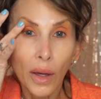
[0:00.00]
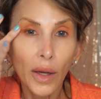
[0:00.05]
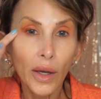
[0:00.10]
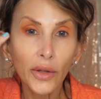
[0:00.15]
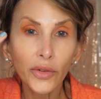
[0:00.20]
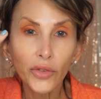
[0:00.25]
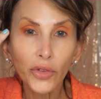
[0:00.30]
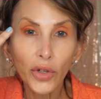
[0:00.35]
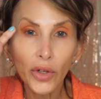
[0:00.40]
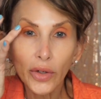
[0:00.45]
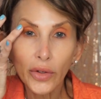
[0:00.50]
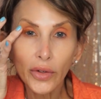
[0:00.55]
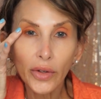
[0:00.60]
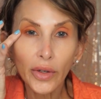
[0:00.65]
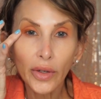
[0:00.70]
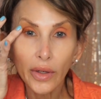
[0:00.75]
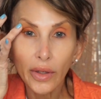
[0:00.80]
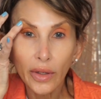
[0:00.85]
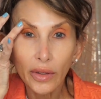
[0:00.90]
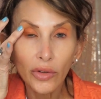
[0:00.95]
I've turned
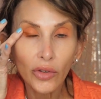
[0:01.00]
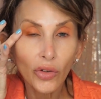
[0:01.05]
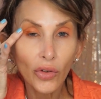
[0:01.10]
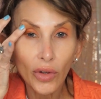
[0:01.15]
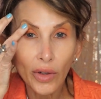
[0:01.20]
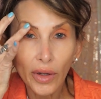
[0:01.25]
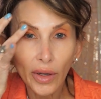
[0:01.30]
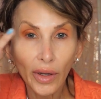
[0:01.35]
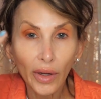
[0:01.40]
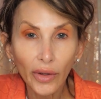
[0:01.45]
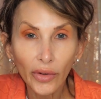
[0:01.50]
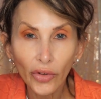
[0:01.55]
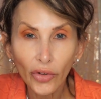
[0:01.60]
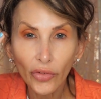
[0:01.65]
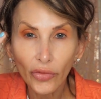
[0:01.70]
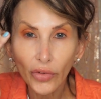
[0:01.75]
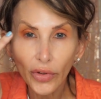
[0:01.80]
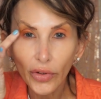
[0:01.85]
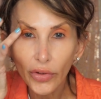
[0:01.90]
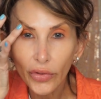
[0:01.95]
it into an
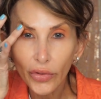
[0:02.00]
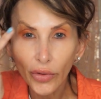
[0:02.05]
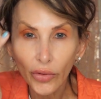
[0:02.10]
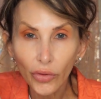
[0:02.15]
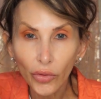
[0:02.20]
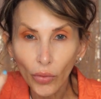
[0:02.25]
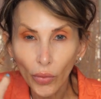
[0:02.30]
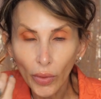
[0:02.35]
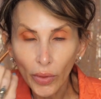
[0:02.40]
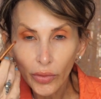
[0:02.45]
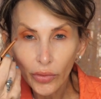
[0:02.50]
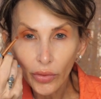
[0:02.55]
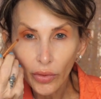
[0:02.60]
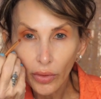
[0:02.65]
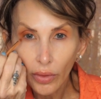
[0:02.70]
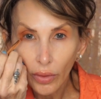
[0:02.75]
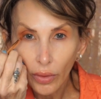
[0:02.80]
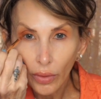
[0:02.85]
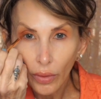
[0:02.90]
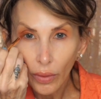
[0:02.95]
outer V
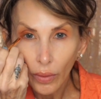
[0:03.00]
situation,